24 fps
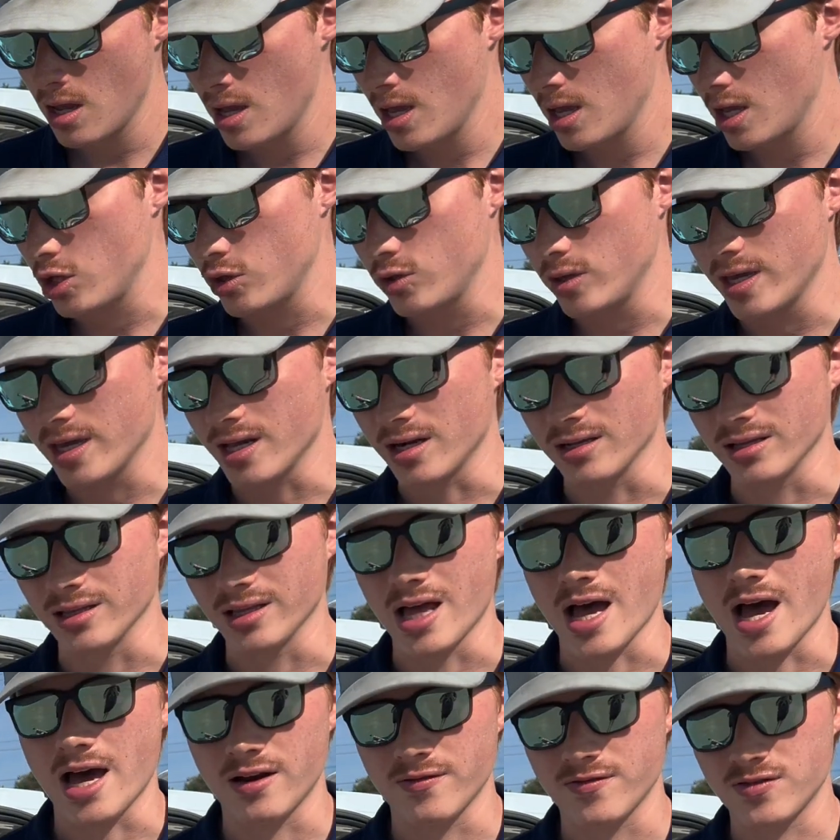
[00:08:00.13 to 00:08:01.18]
You get a
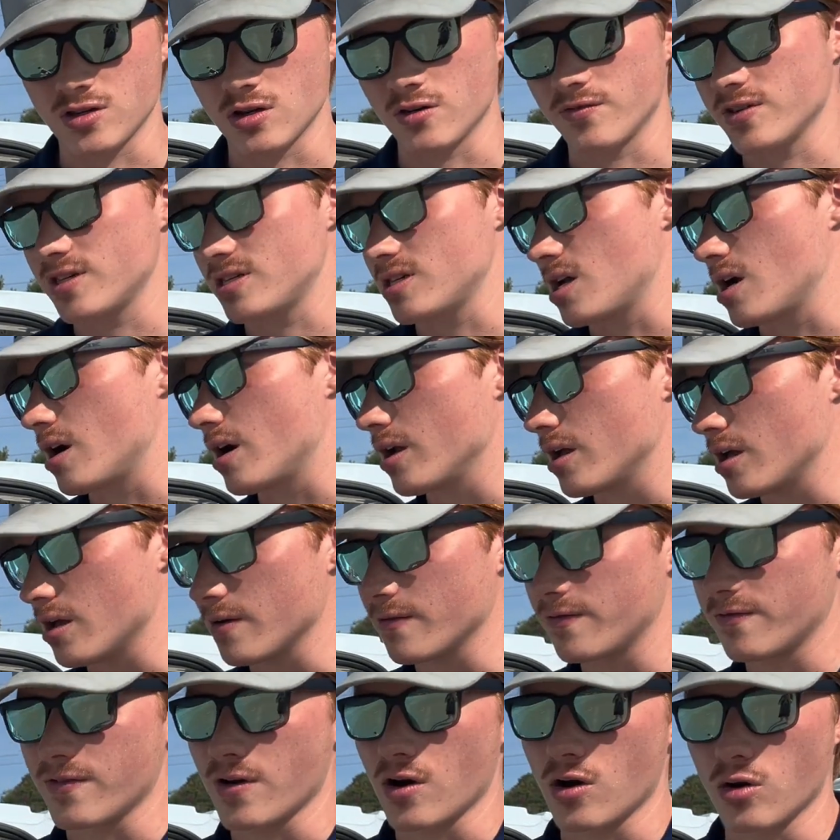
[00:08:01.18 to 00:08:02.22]
lot of surface area of
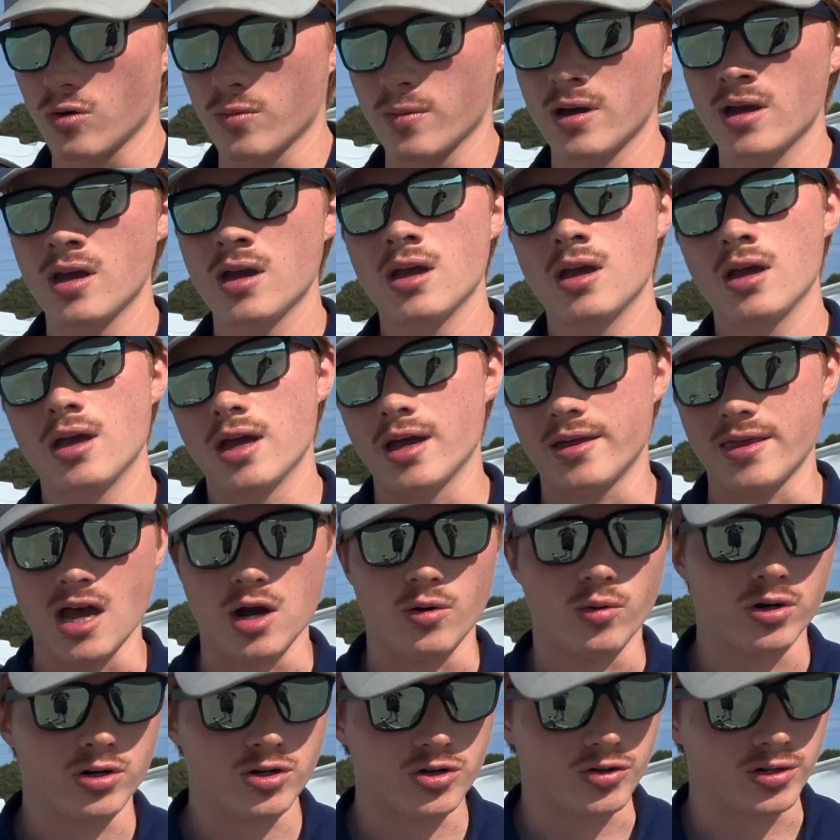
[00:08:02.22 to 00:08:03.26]
foam, and that
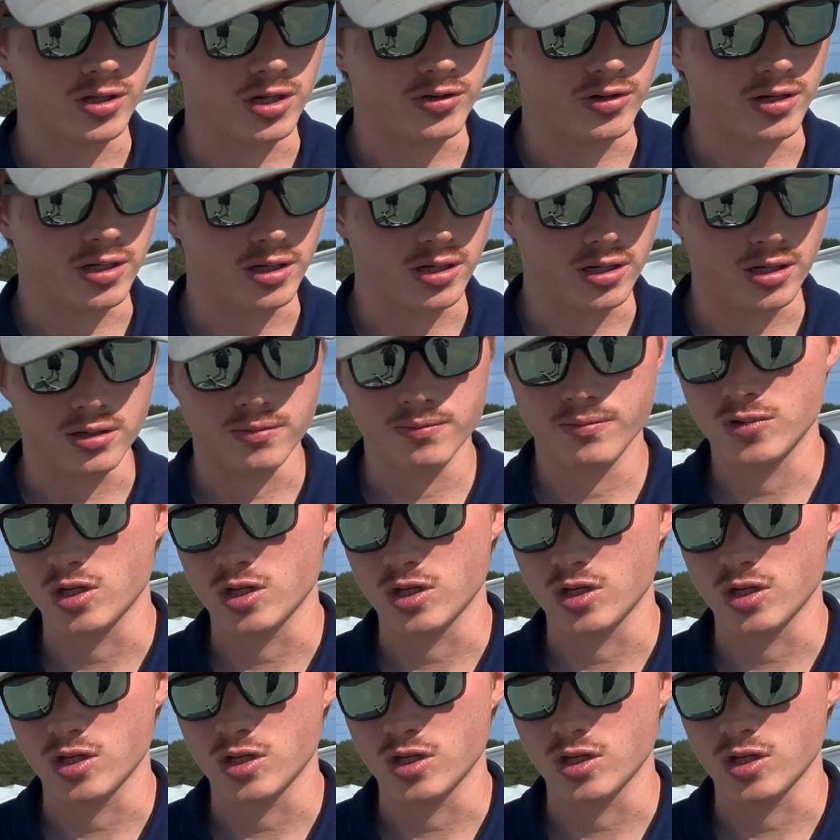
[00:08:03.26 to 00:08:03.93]
works really, really good.